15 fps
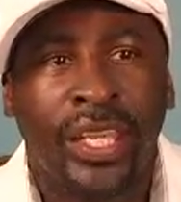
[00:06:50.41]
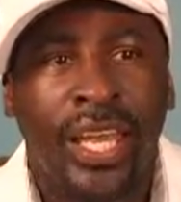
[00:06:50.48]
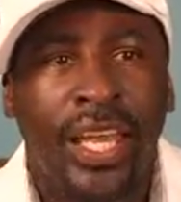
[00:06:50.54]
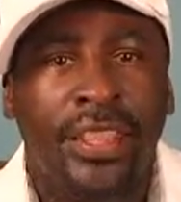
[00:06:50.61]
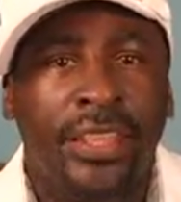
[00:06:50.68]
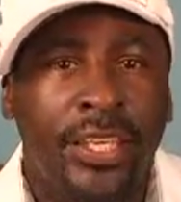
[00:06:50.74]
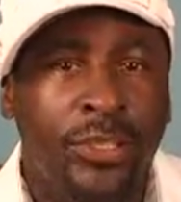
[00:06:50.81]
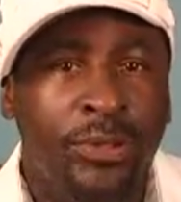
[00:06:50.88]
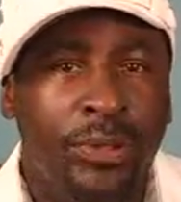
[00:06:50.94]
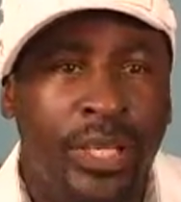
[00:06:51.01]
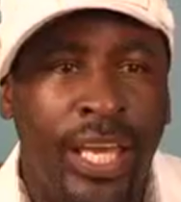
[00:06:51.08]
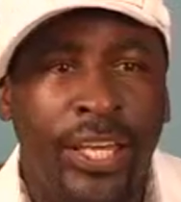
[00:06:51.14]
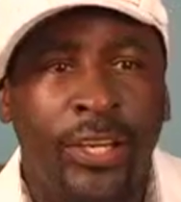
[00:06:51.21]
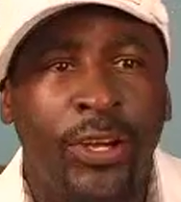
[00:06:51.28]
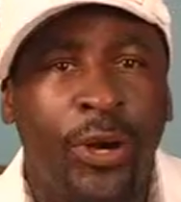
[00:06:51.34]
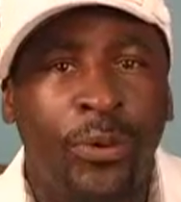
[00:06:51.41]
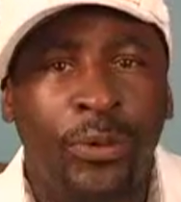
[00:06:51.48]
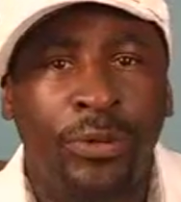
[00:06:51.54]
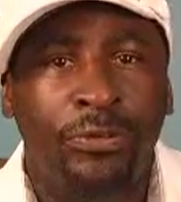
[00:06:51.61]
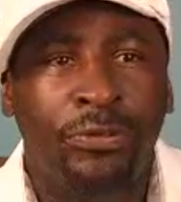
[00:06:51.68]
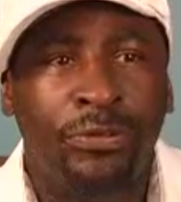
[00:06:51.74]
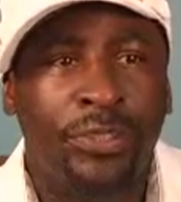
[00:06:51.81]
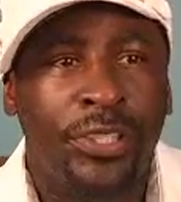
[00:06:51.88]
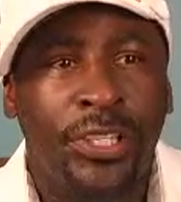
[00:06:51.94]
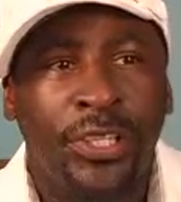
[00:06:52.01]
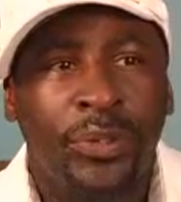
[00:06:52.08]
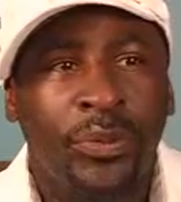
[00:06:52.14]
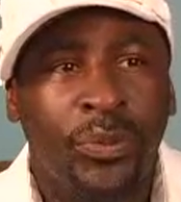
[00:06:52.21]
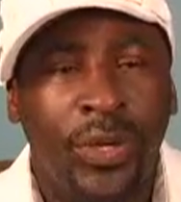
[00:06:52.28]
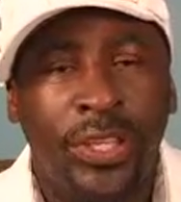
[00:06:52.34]
And then you let go of
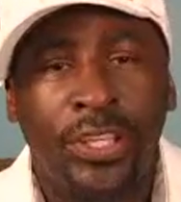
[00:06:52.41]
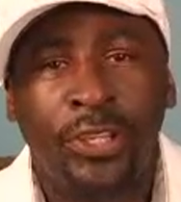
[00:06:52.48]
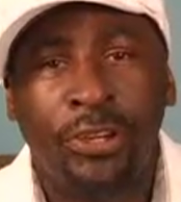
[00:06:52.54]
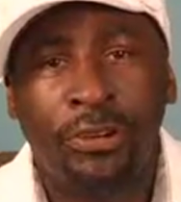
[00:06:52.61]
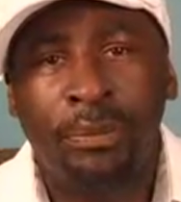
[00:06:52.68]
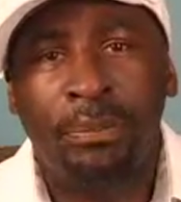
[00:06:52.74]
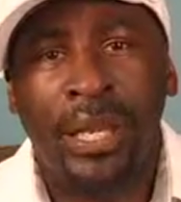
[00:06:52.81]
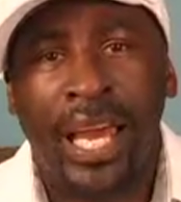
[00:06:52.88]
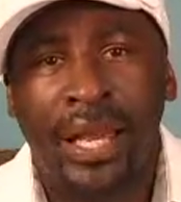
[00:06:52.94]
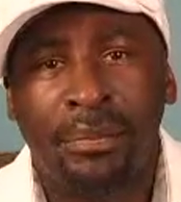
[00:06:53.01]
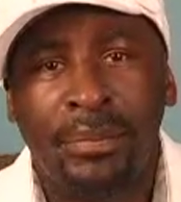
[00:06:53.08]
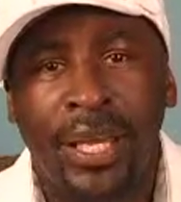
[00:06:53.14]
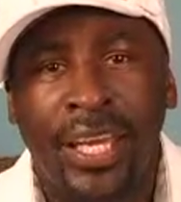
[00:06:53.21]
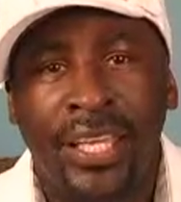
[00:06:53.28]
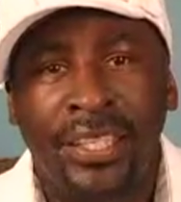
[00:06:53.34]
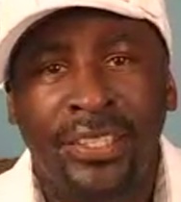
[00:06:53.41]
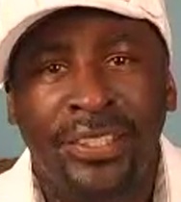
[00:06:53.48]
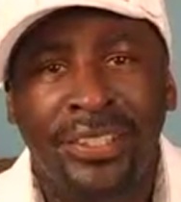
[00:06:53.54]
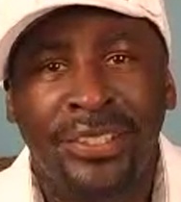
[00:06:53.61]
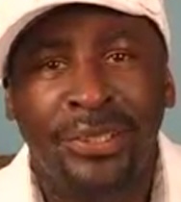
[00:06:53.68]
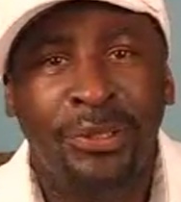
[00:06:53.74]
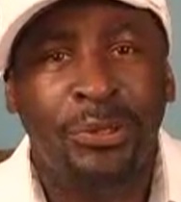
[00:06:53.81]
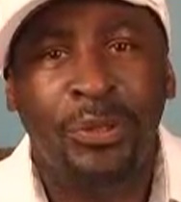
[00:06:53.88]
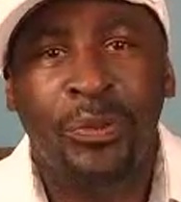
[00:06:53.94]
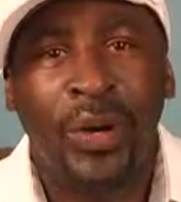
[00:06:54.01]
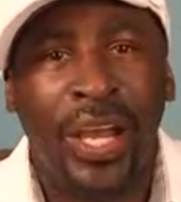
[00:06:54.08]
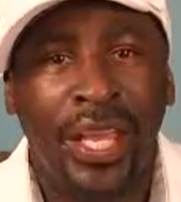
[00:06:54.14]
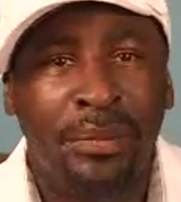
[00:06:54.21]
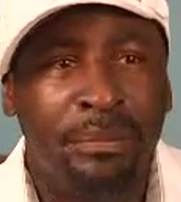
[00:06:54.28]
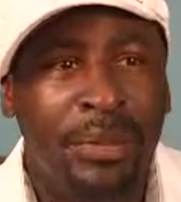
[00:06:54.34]
whether you're a black man or a
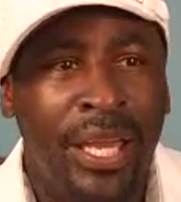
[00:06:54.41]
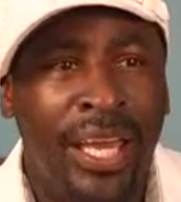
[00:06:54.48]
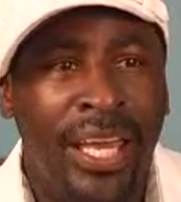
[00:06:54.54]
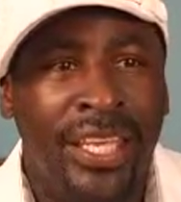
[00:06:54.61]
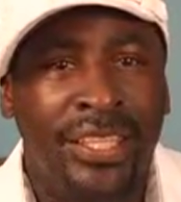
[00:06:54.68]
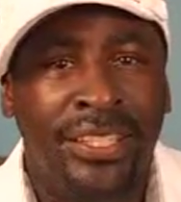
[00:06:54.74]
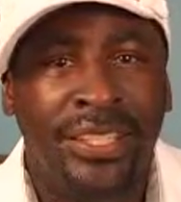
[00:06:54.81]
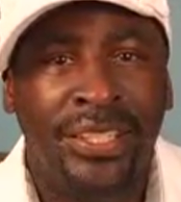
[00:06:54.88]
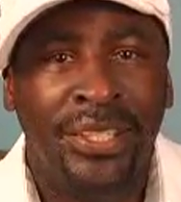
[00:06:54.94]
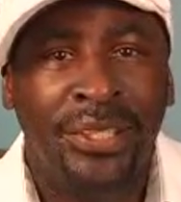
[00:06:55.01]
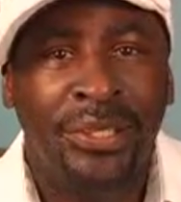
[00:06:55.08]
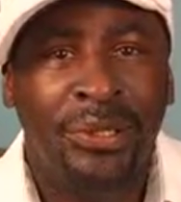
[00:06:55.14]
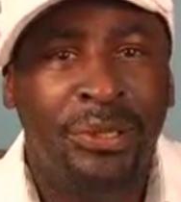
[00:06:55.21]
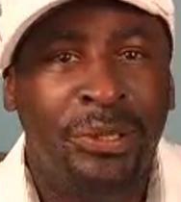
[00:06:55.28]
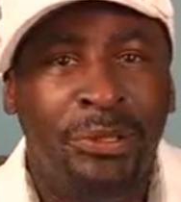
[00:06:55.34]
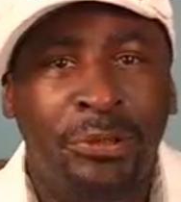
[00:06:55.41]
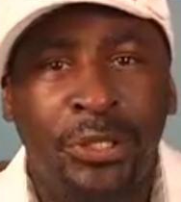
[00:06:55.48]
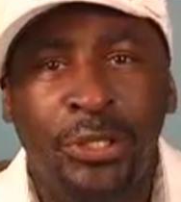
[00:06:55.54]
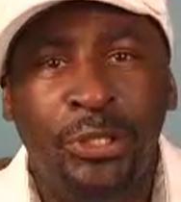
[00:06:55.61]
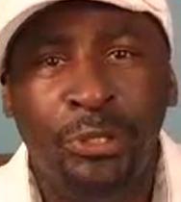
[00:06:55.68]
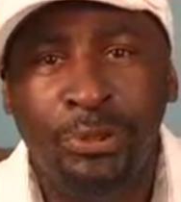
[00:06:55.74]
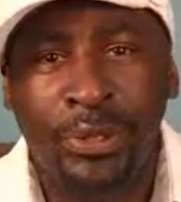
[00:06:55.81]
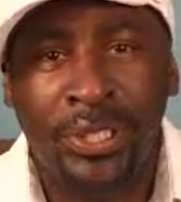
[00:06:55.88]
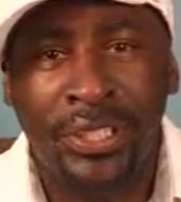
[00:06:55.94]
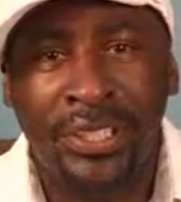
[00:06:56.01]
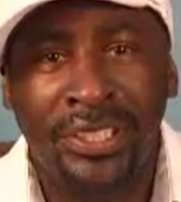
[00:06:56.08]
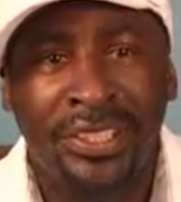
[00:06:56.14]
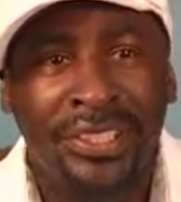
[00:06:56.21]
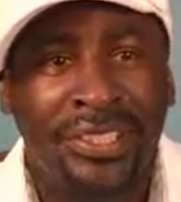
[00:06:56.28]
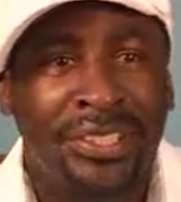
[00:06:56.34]
white man or a
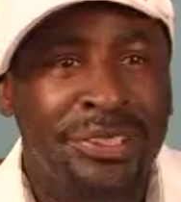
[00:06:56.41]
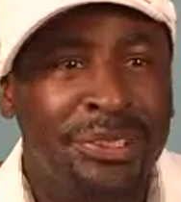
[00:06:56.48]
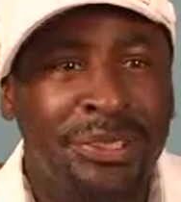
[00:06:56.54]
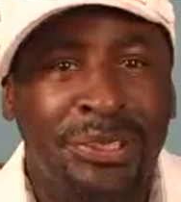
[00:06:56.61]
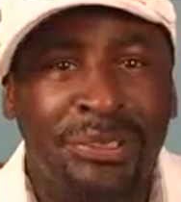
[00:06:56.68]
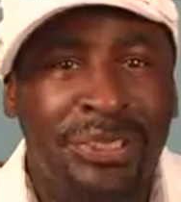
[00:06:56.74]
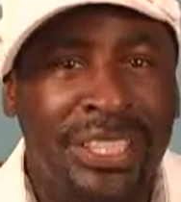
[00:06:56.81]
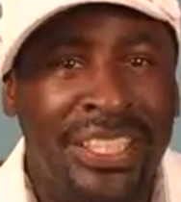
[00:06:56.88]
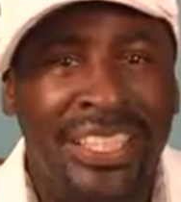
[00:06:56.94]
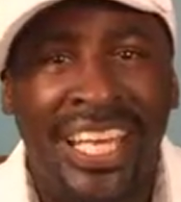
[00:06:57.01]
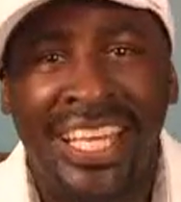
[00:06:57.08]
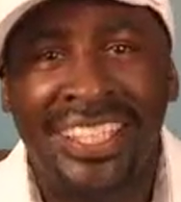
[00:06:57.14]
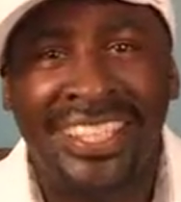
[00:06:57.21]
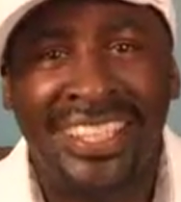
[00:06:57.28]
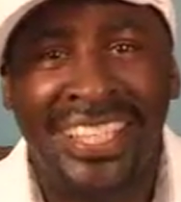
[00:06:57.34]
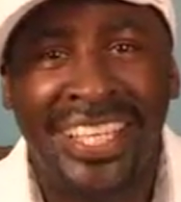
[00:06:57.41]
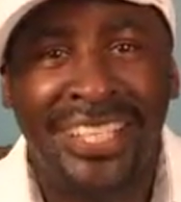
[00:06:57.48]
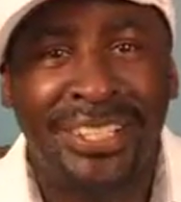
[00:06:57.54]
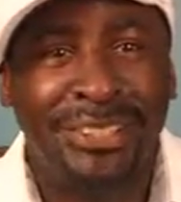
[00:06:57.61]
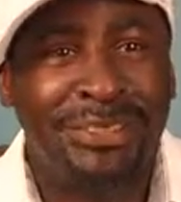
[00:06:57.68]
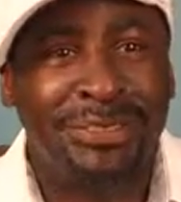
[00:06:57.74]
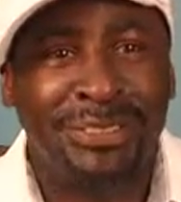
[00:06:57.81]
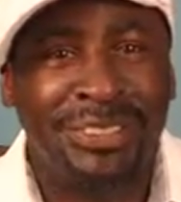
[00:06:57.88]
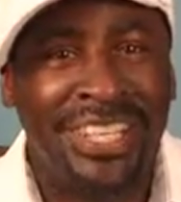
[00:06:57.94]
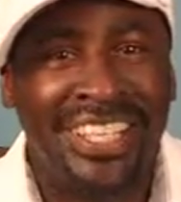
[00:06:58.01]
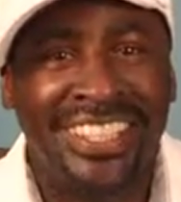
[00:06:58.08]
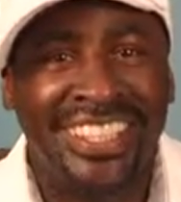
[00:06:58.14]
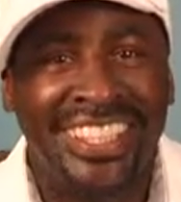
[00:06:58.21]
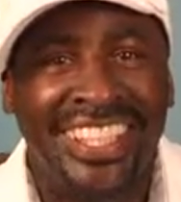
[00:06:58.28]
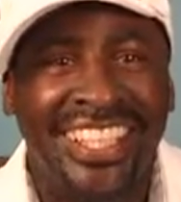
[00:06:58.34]
human or an Anandek or
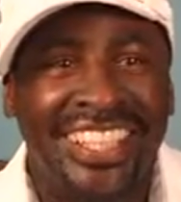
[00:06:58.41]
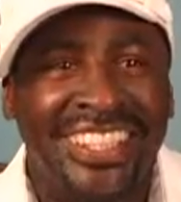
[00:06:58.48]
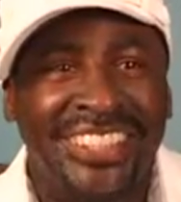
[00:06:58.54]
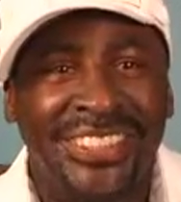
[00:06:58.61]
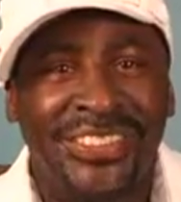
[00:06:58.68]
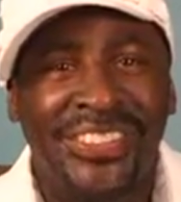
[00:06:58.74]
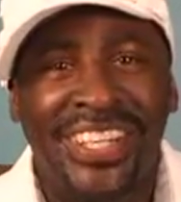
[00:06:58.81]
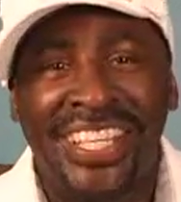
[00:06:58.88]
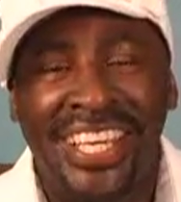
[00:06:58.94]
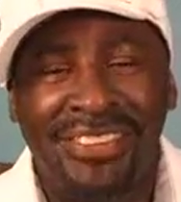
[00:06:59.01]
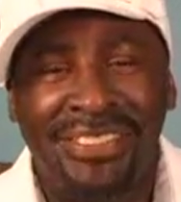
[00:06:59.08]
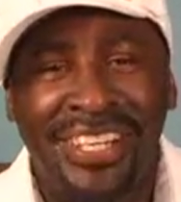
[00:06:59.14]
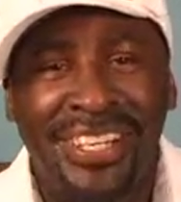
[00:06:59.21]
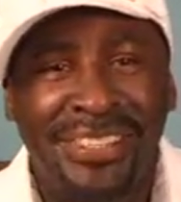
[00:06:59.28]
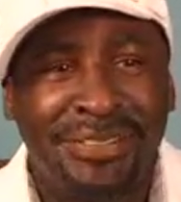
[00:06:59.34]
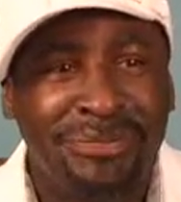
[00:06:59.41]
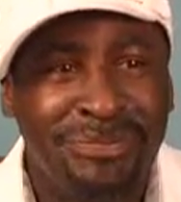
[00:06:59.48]
Verandadek or whatever.